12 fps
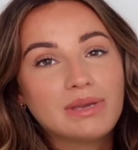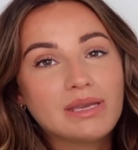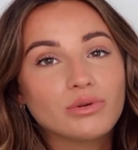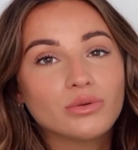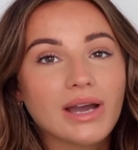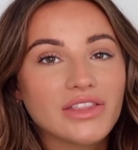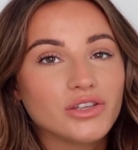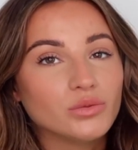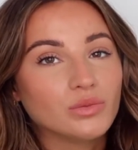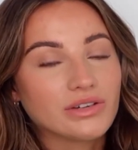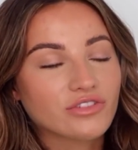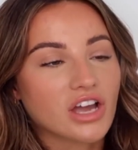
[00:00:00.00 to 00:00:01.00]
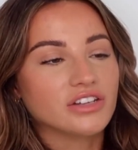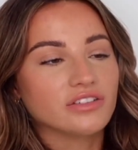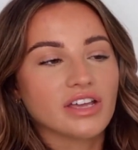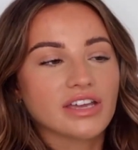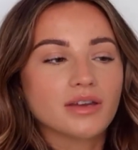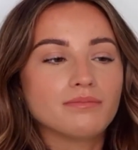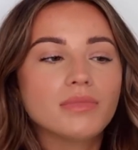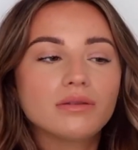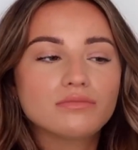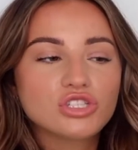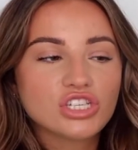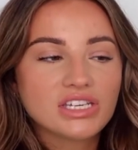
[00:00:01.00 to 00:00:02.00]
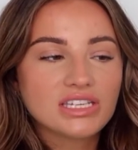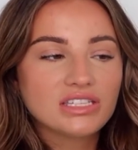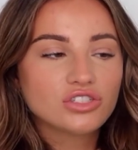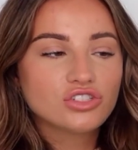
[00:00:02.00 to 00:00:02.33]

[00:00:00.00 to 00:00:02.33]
Bieber wear them with kind of like a mum jean.